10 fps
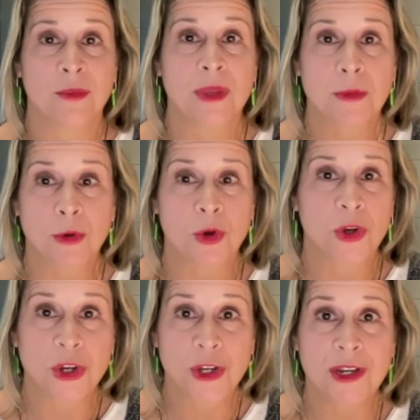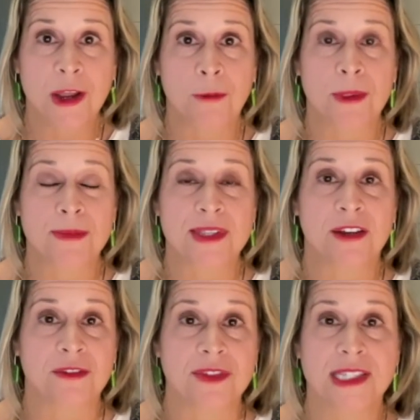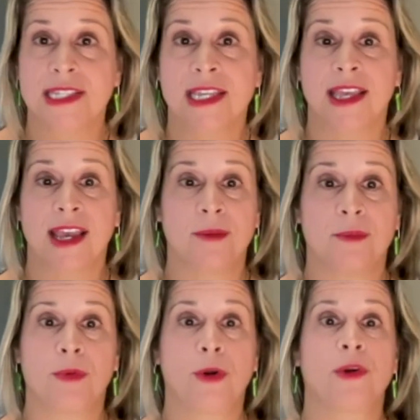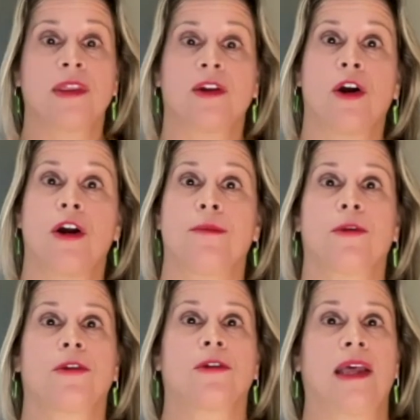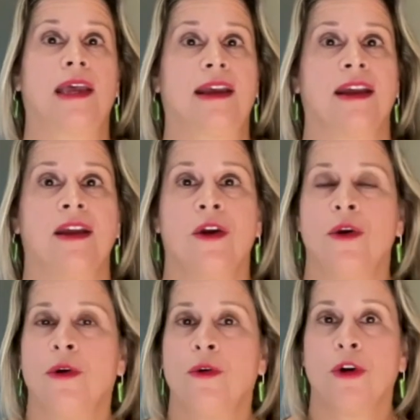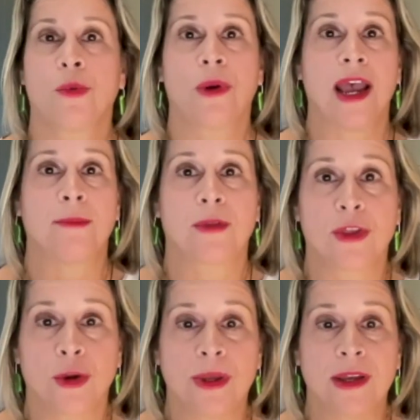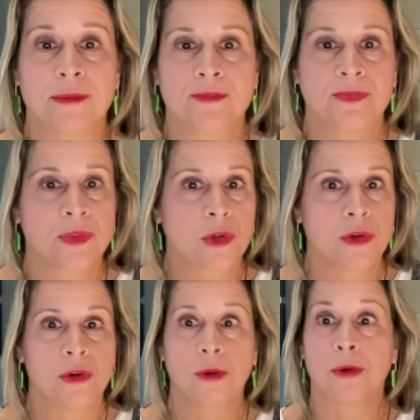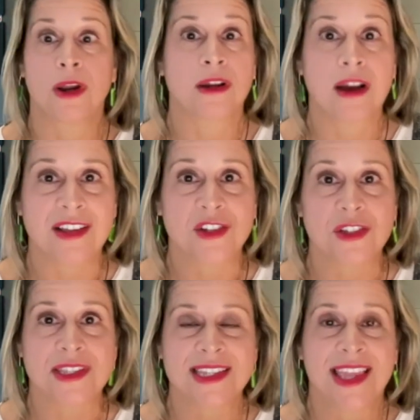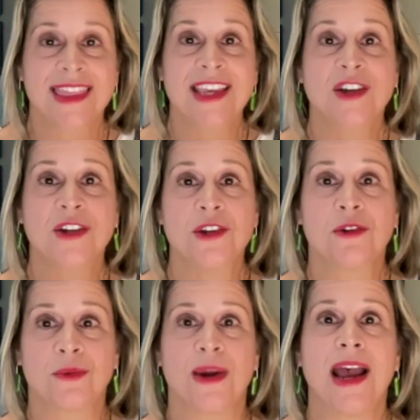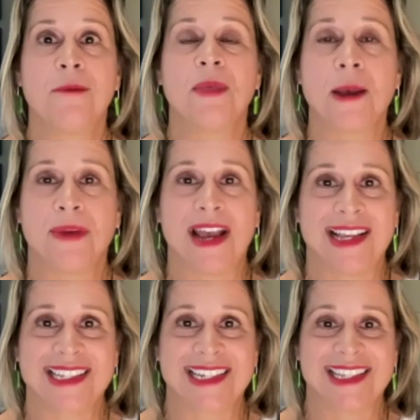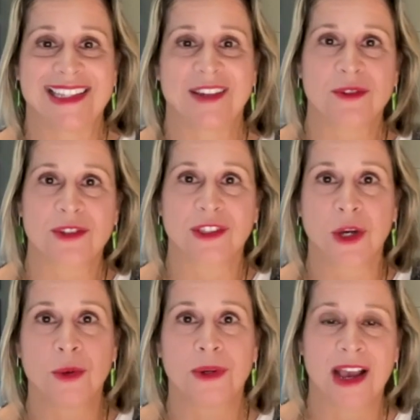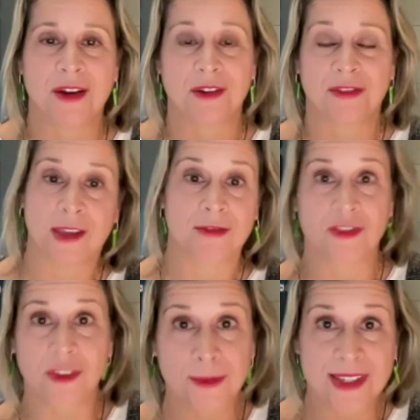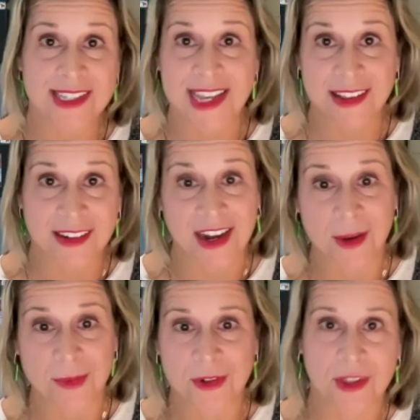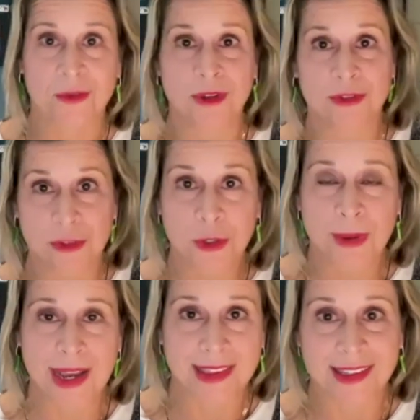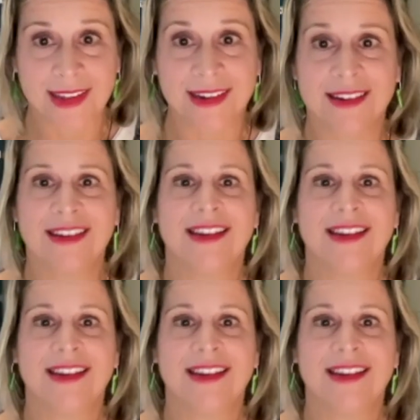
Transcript: people who couldn't help themselves. Let's say they had broken their arm or their leg, or were hypothermic, or were unconscious. They couldn't grab that basket that was lowered out of the amphibious helicopter that we flew back then